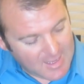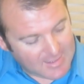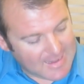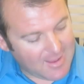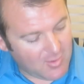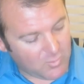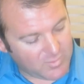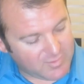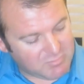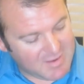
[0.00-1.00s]
And now
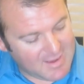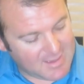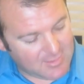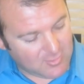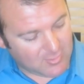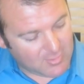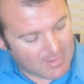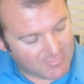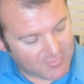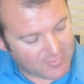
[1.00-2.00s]
with the pinky, you'll
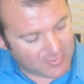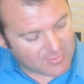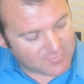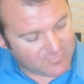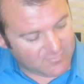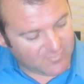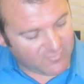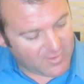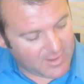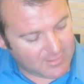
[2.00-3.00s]
grab the 3rd
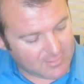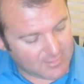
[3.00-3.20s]
fret,